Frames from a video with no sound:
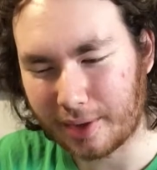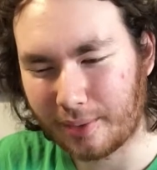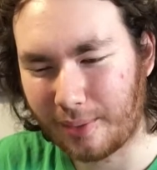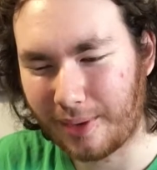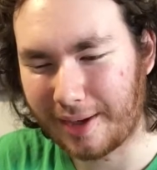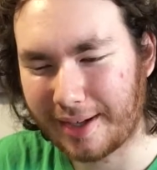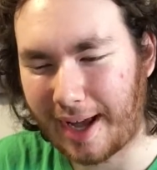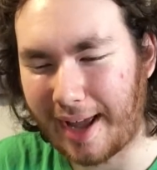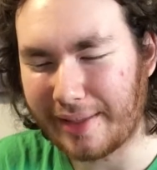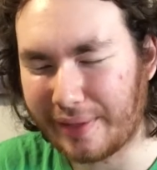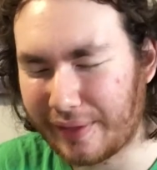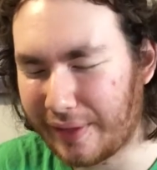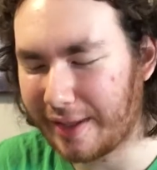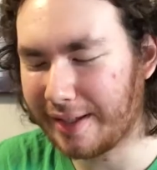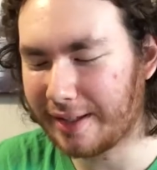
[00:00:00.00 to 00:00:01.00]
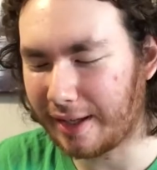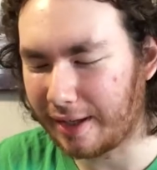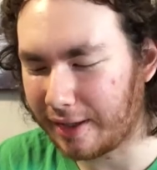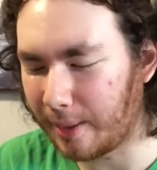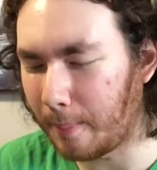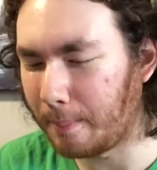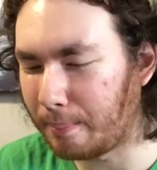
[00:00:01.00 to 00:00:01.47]
one, I think
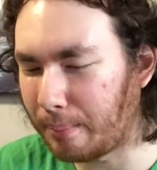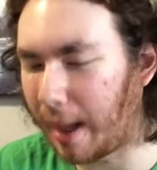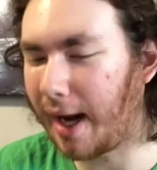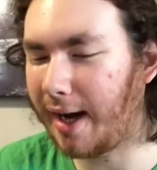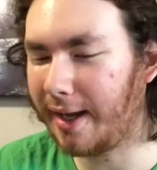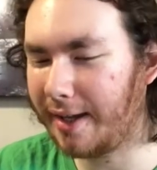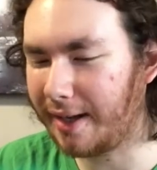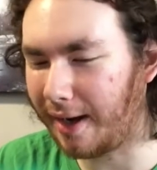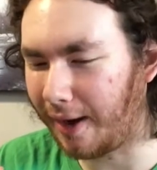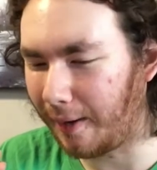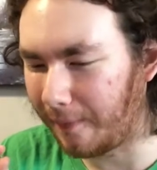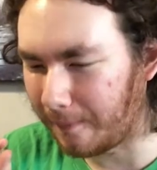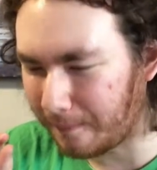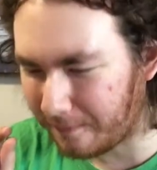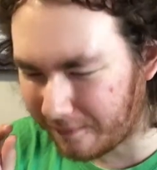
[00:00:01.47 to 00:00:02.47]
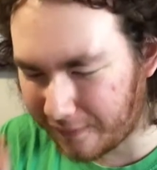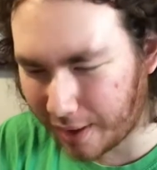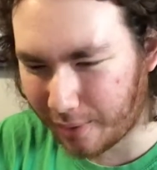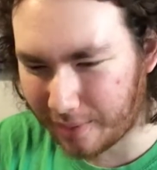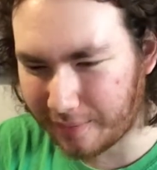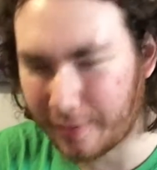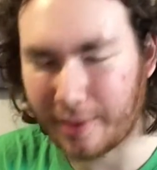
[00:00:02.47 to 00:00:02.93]
by a
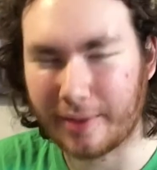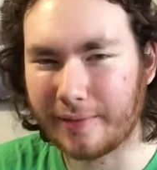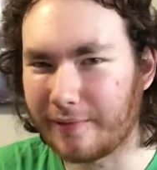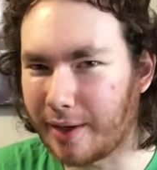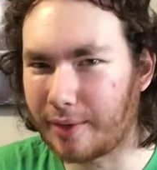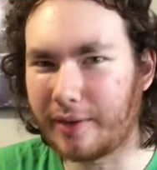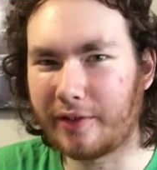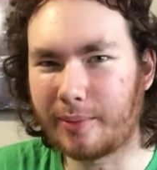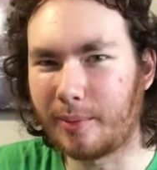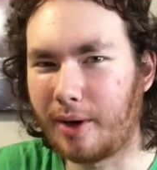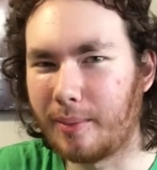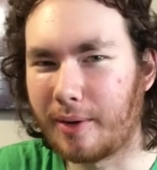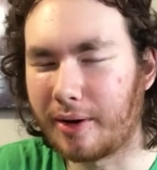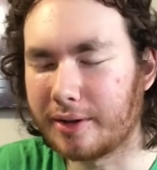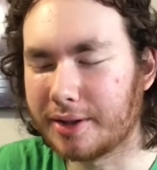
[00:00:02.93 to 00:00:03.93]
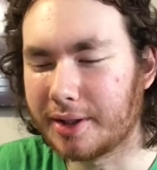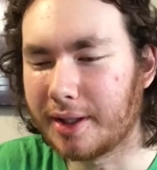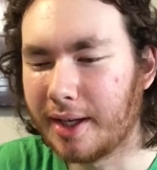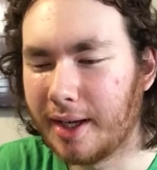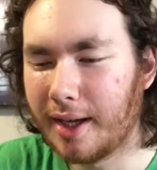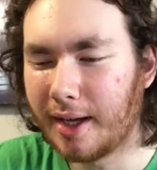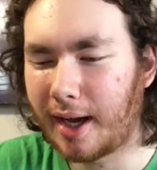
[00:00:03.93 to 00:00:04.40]
very, very, very small margin,
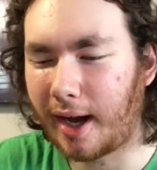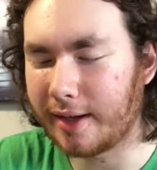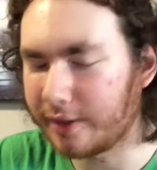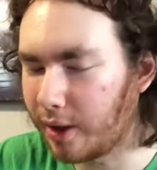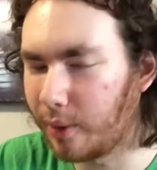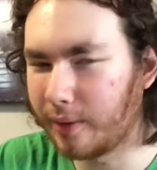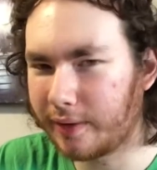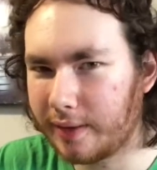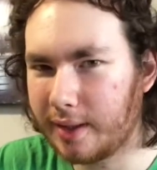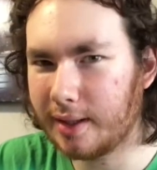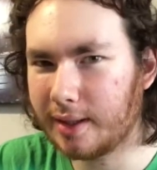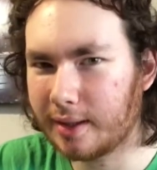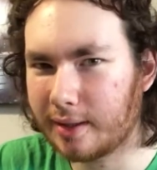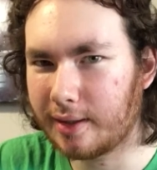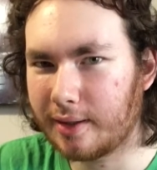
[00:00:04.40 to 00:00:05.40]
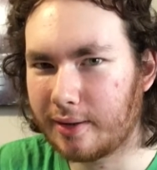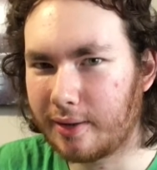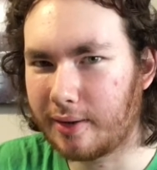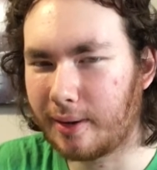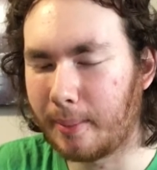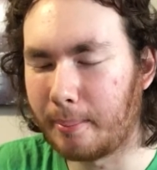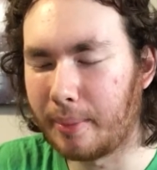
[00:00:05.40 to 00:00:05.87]
I'd go with Negan
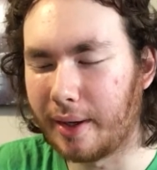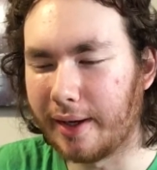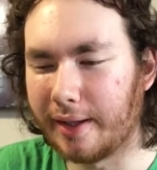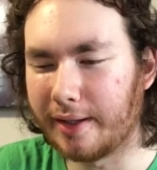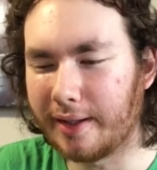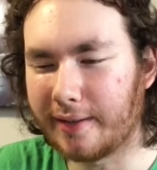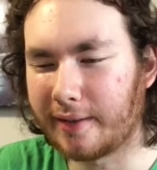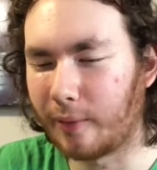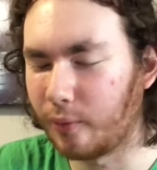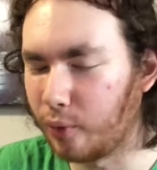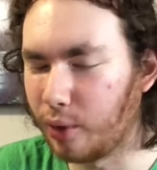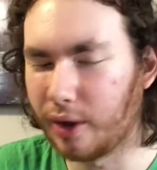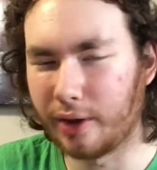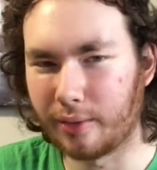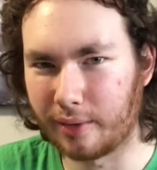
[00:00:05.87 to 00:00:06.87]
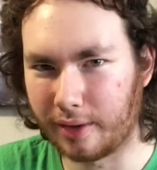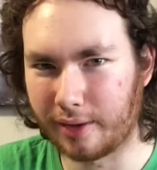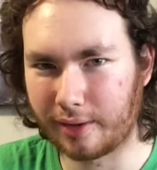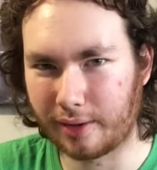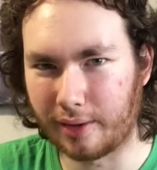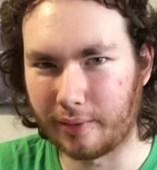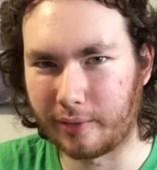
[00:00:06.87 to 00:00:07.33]
here, but it's a really, really
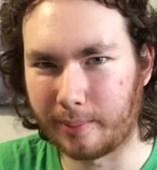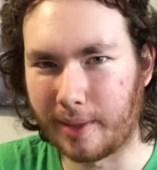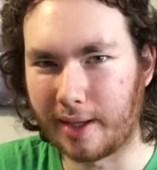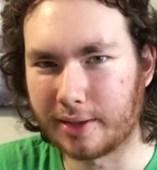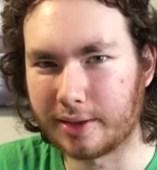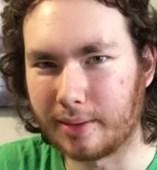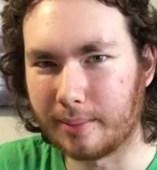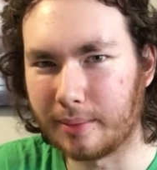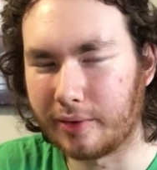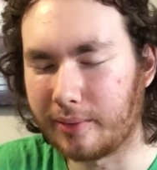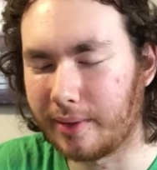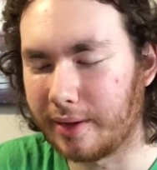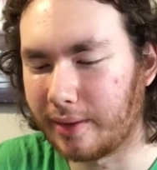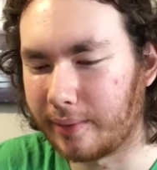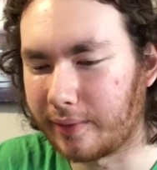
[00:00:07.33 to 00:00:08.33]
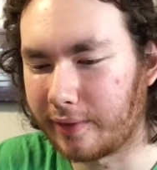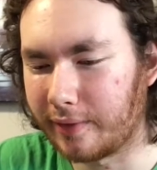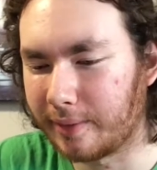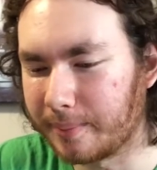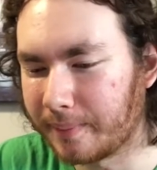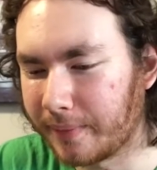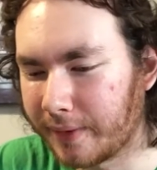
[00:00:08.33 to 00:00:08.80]
close matchup between those
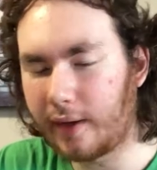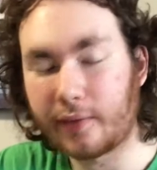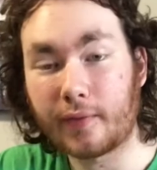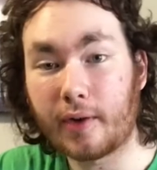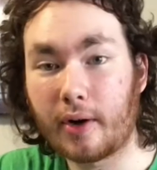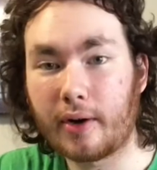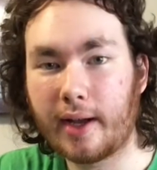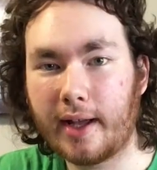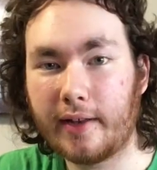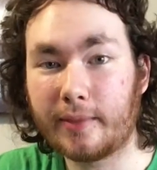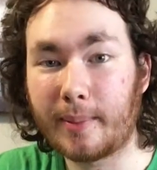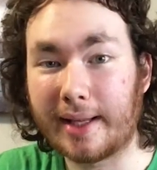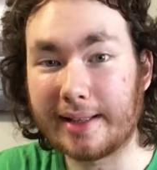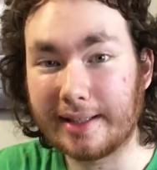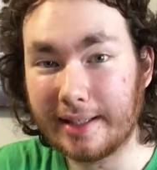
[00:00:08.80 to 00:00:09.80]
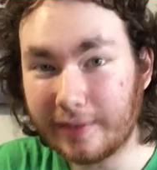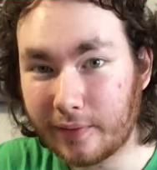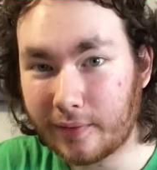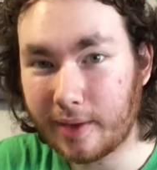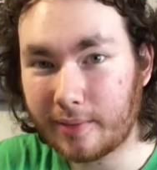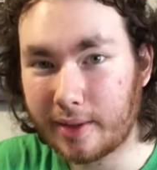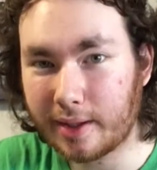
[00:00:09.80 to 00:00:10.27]
two. As far as my least
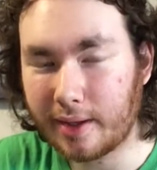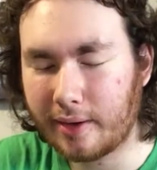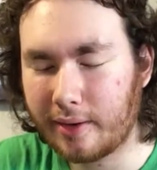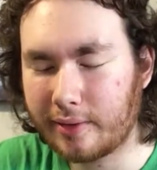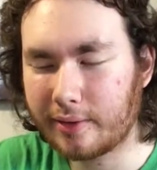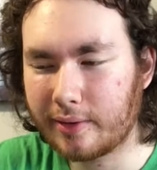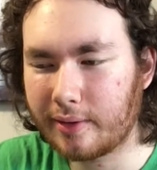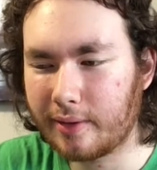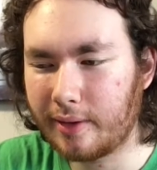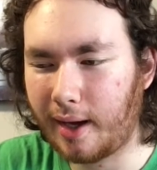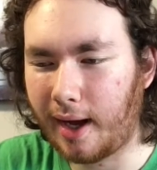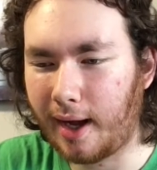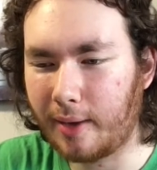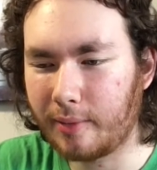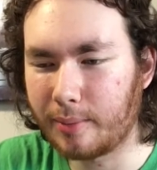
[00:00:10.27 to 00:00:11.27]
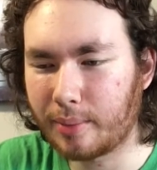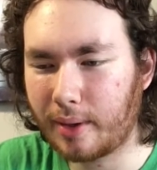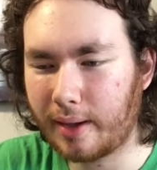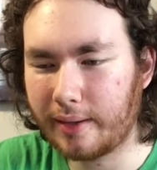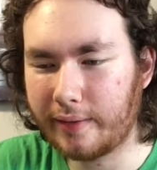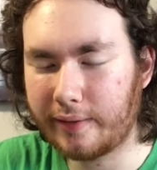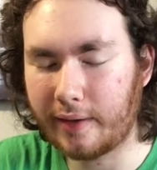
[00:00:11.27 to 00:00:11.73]
favorite character, I would
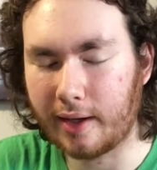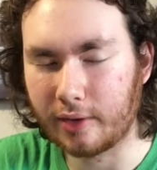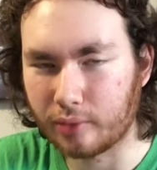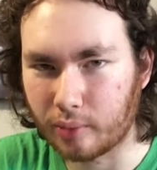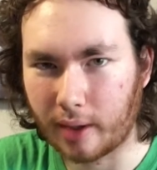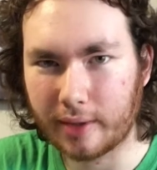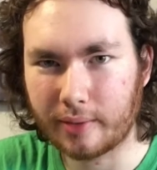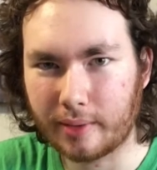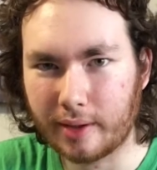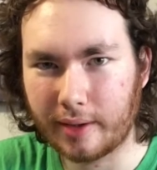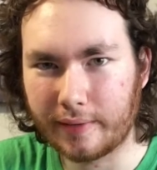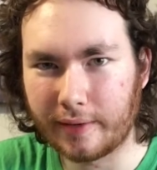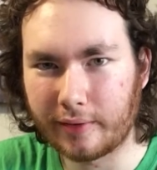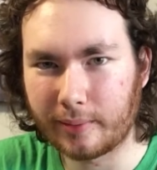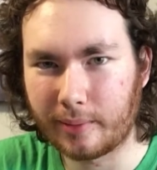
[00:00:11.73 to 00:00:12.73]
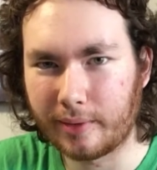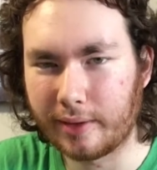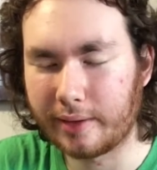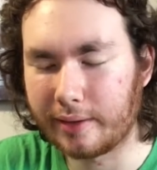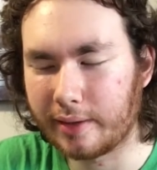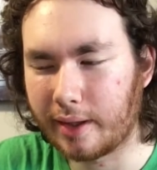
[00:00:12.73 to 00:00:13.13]
probably say Gregory on this one.